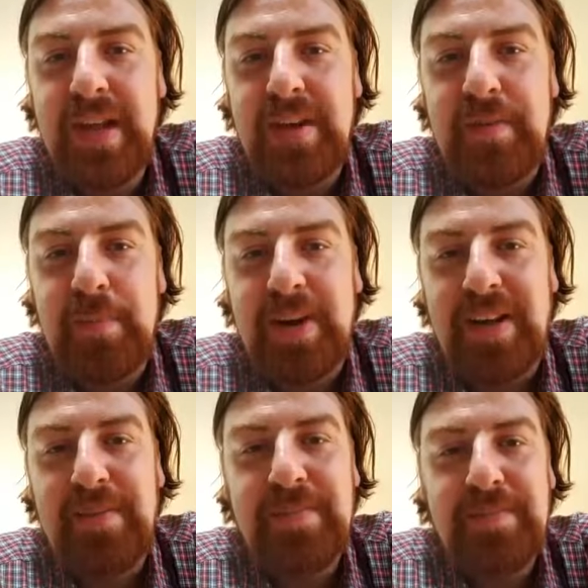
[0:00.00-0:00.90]
Hey
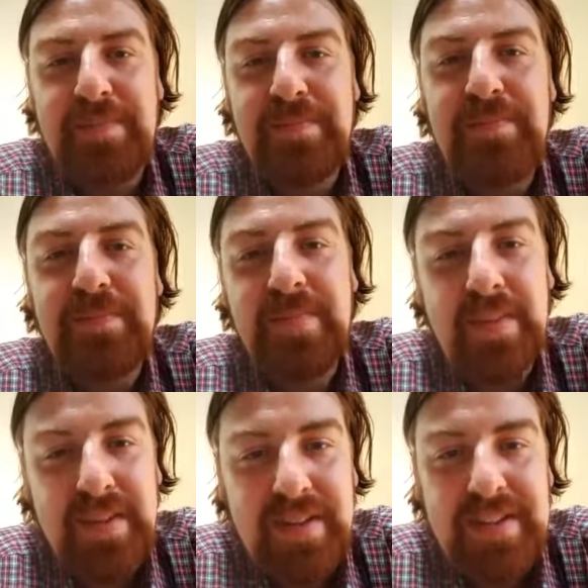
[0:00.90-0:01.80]
everybody,
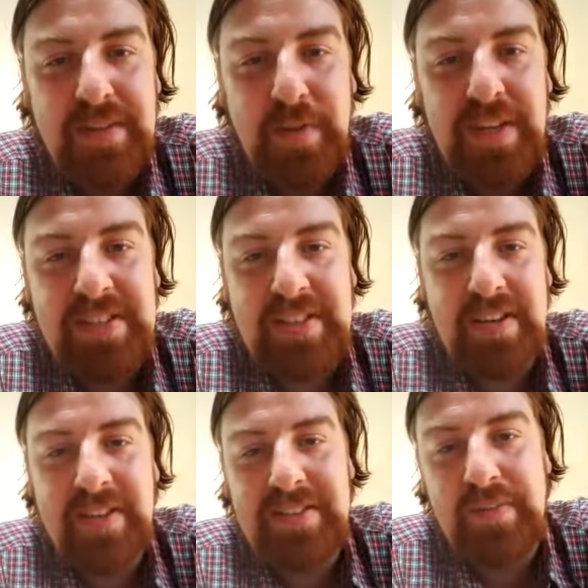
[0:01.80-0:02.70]
Civil
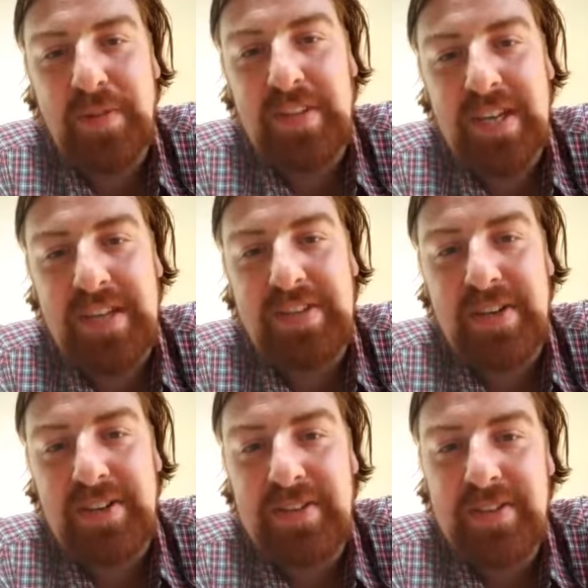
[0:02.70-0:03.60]

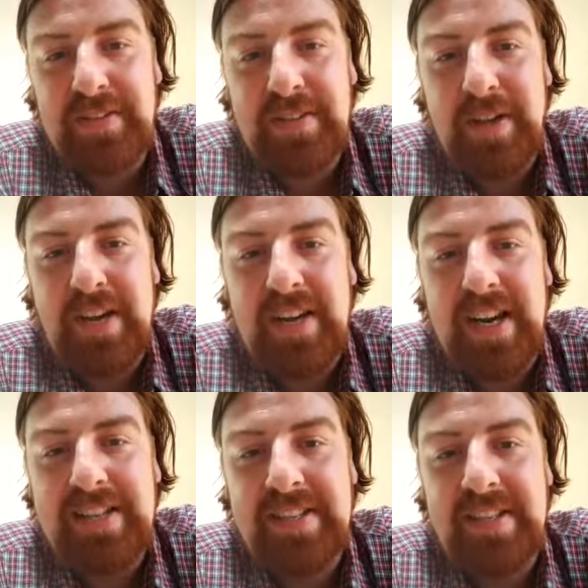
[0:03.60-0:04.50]
Liaison, Clark
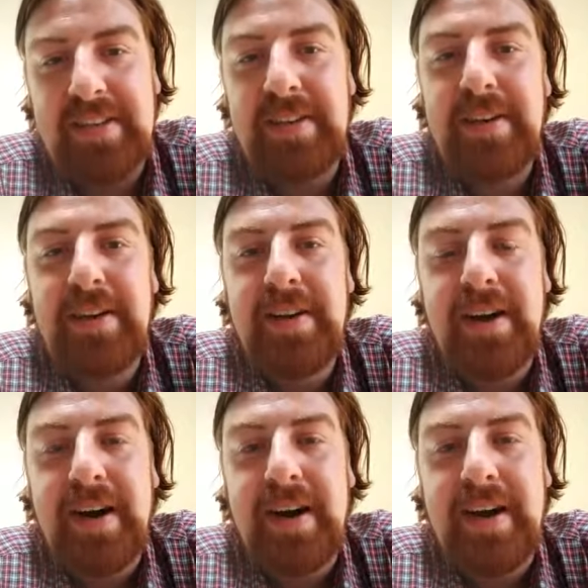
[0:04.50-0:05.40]
Isaac.
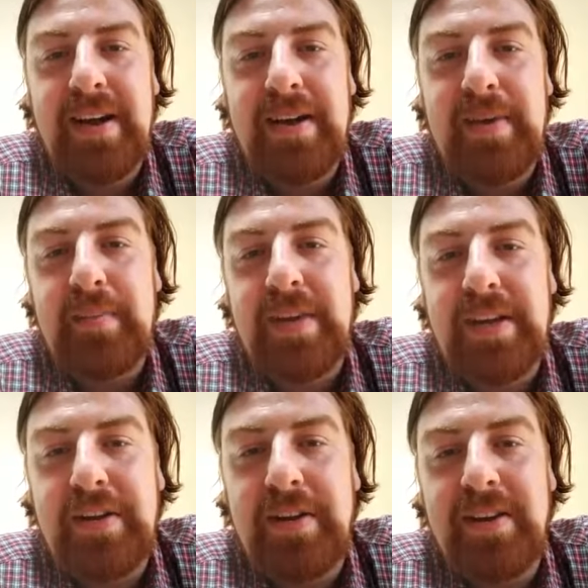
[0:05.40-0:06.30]
I am
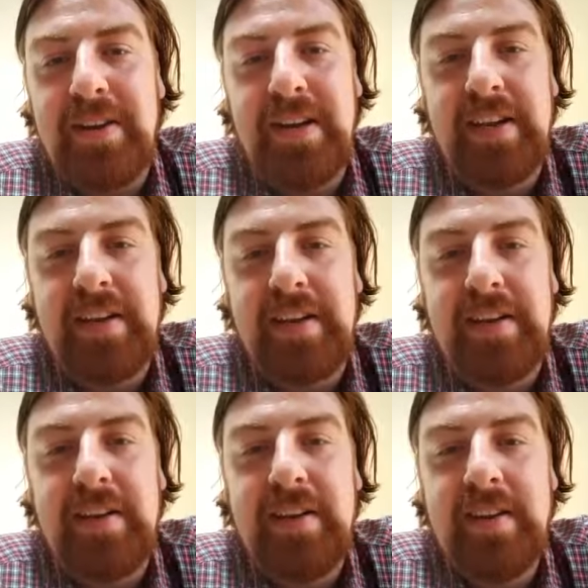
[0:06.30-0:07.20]
here
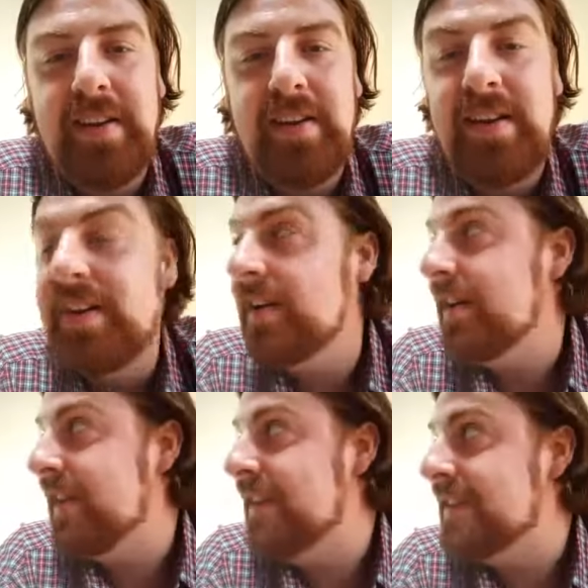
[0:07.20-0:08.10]
in,
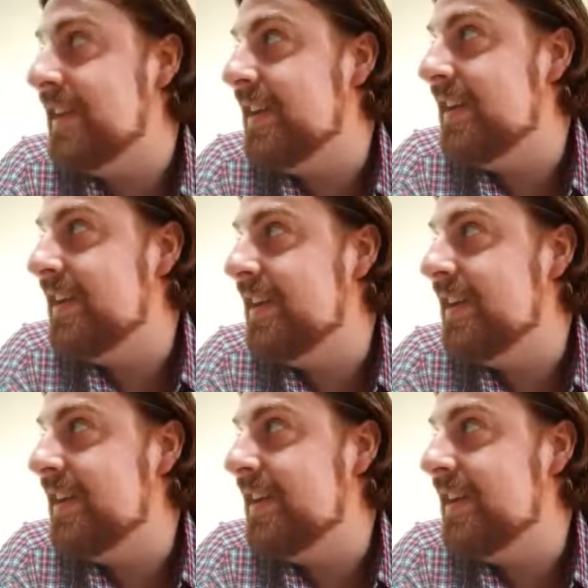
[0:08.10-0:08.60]
can I say it?